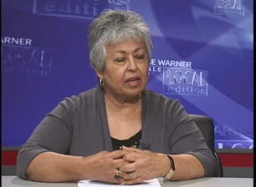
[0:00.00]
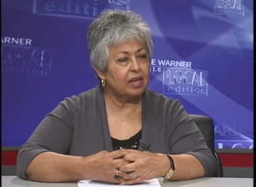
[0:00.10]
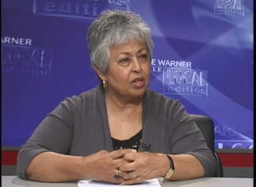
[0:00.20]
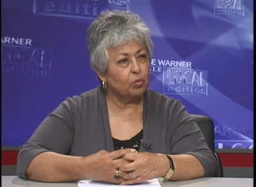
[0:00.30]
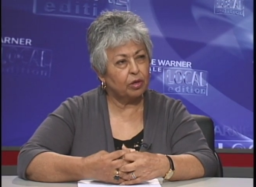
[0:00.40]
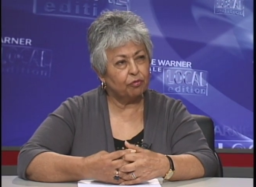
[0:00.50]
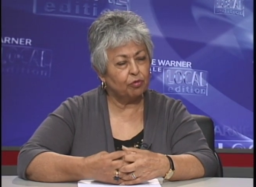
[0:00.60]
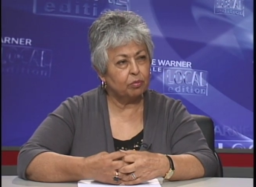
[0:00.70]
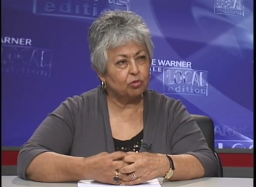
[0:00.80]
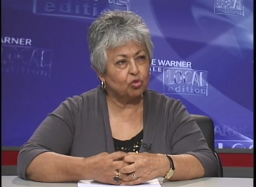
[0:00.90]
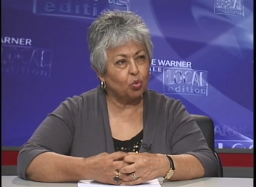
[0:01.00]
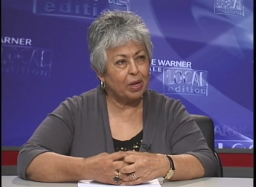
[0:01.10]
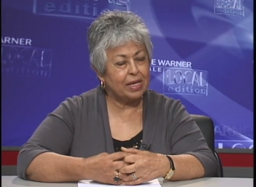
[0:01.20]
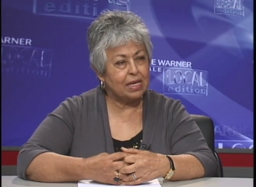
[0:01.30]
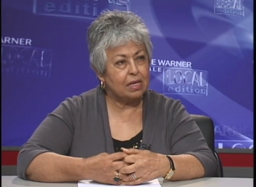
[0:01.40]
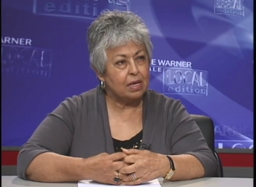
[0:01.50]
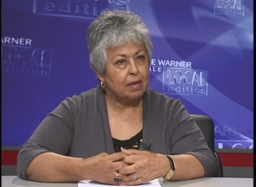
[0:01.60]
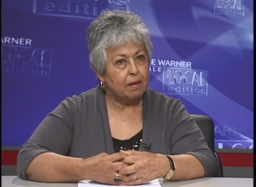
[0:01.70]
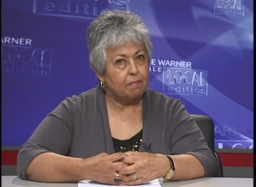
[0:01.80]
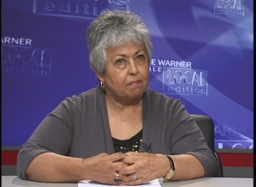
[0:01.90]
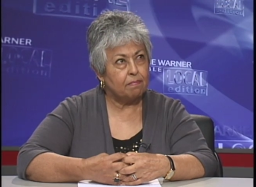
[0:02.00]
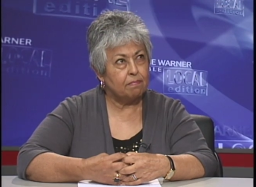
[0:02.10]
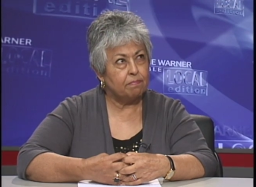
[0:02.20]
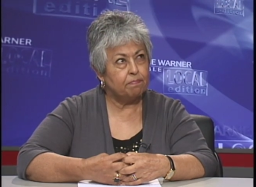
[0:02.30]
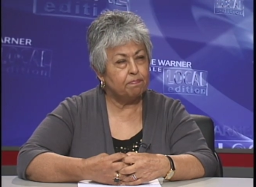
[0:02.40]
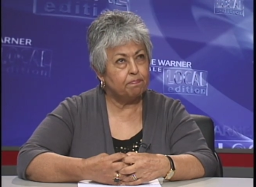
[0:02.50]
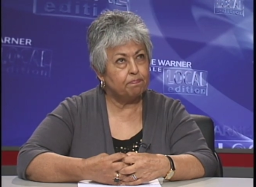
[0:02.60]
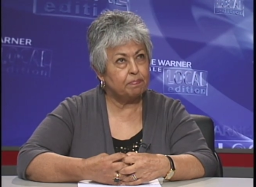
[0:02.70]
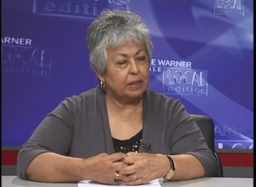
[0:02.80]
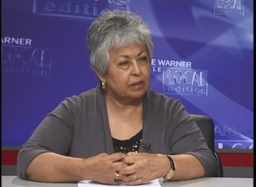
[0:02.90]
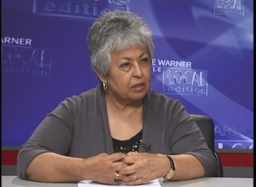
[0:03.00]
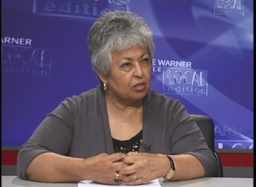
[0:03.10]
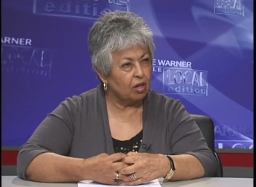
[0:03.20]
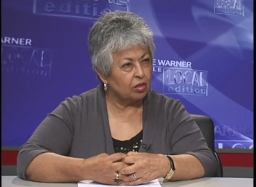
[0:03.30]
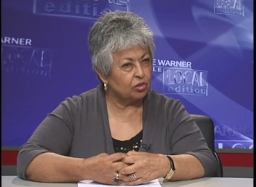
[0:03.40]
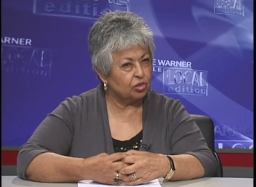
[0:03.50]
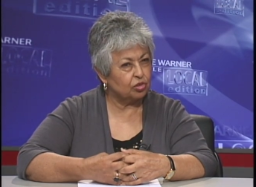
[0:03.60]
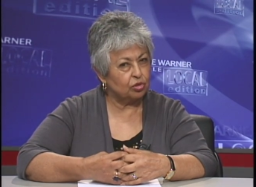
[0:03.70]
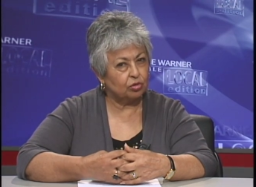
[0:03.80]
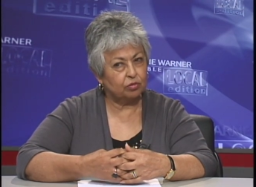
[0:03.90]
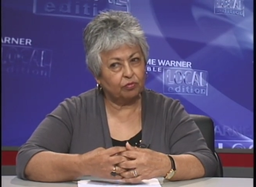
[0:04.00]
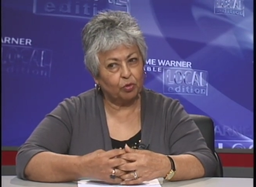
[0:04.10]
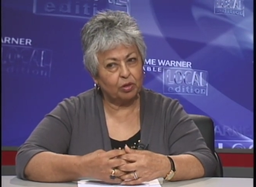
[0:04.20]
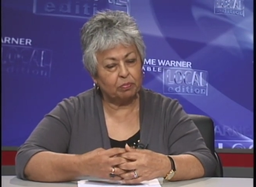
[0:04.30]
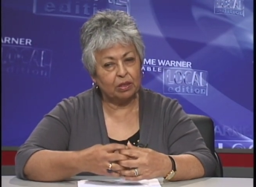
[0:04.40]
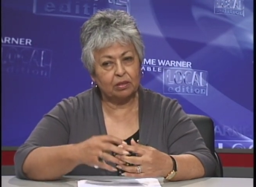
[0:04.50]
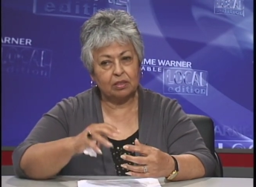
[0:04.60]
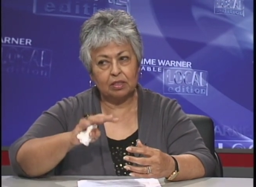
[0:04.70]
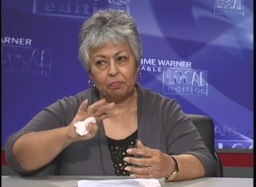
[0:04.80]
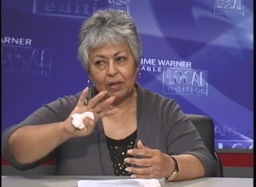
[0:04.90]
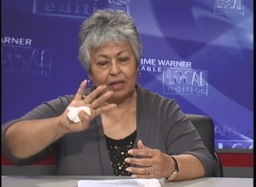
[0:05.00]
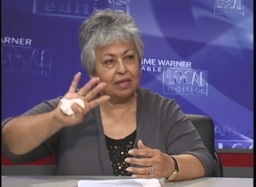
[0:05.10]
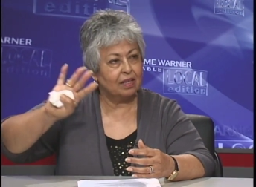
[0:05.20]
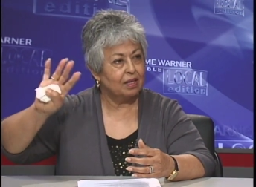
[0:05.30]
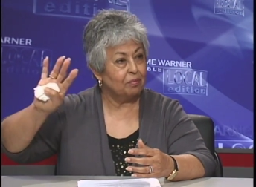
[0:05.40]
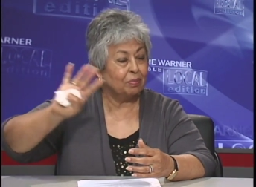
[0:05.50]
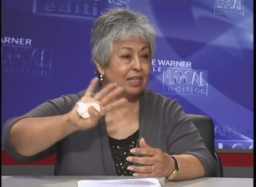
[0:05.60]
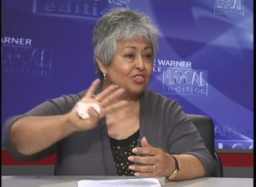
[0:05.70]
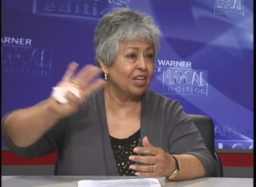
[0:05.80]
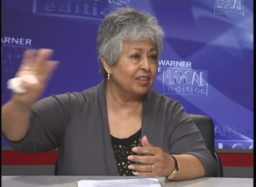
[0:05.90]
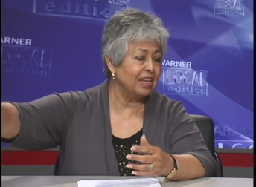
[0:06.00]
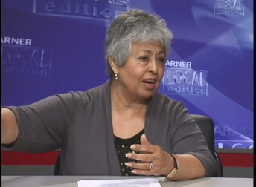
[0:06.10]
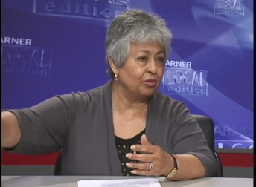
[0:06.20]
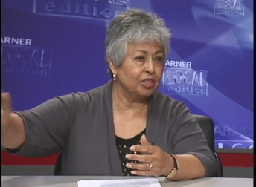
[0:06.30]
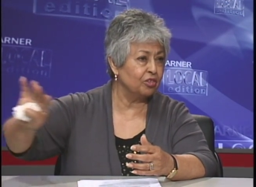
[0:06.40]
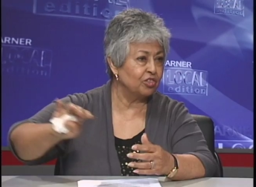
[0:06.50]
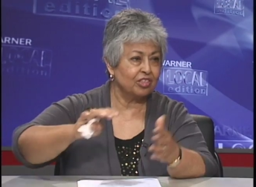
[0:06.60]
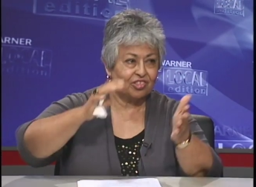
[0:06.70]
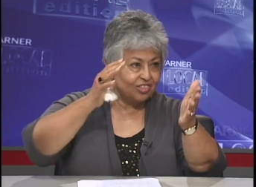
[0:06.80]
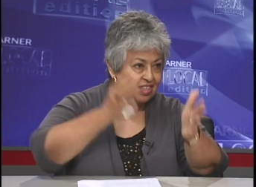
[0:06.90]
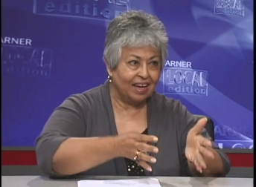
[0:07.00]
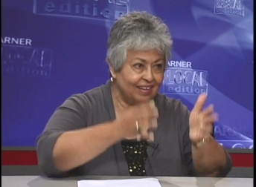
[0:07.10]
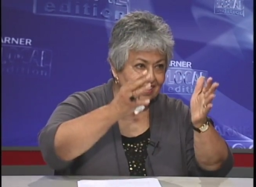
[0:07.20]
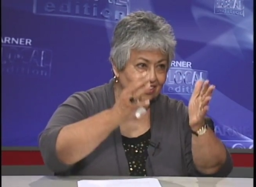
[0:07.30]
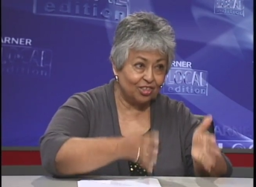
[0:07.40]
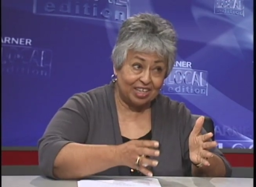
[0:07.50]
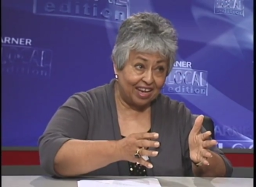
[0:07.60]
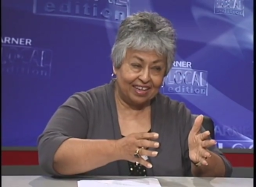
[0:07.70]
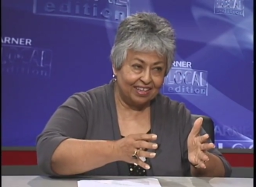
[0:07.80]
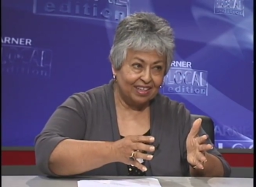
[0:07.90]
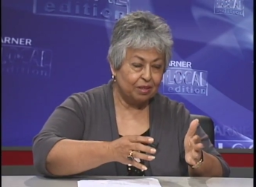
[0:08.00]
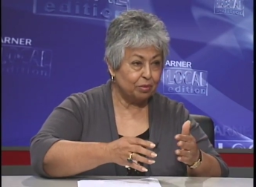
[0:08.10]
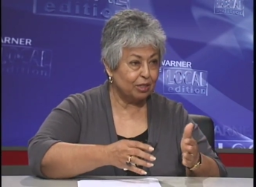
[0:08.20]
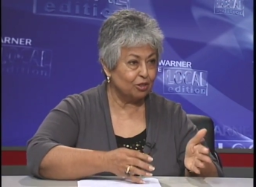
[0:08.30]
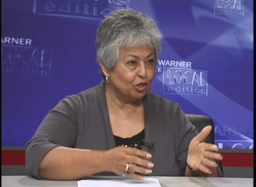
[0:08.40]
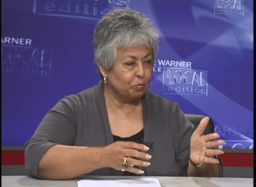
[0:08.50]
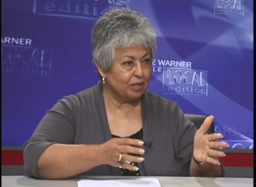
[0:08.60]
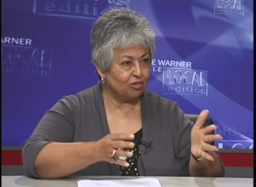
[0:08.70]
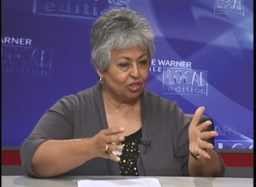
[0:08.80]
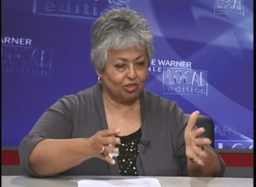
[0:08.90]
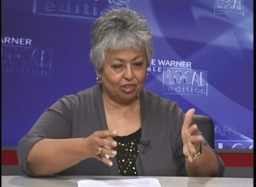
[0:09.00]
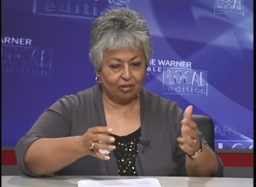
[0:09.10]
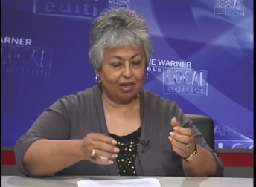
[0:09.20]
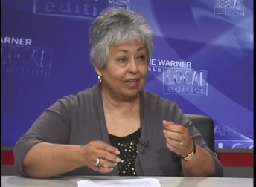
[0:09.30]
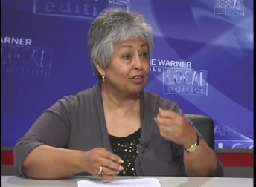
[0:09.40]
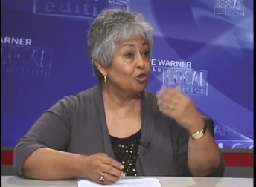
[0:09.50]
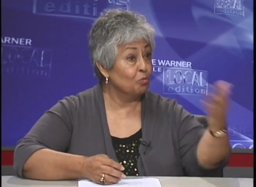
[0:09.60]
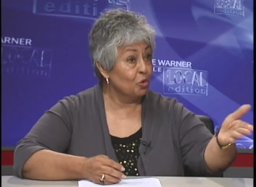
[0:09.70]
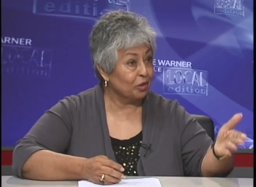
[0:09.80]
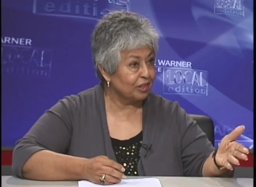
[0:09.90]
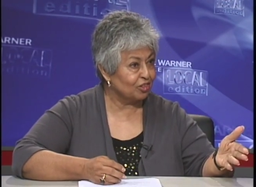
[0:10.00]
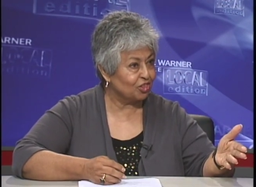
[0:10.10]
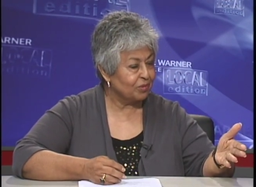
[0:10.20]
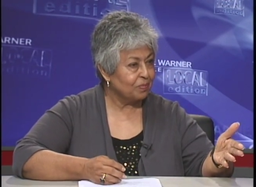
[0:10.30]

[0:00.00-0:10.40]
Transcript: anywhere from 20 billion dollars to 40 billion depending but it's on the out years it's not today because pensions are like your mortgage